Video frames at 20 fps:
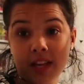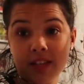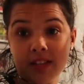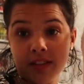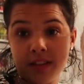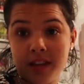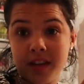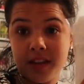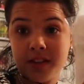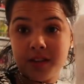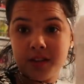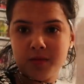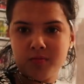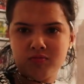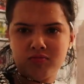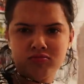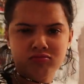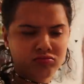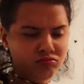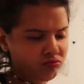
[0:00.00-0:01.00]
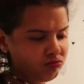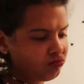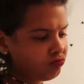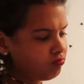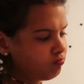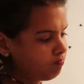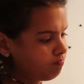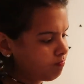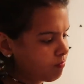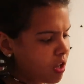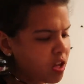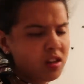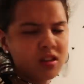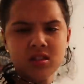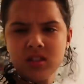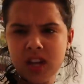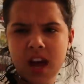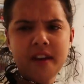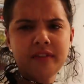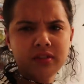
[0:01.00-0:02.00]
into these.
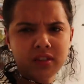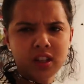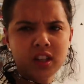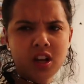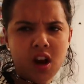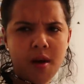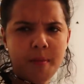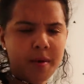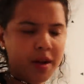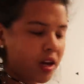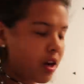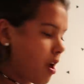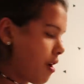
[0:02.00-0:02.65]
Definitely not big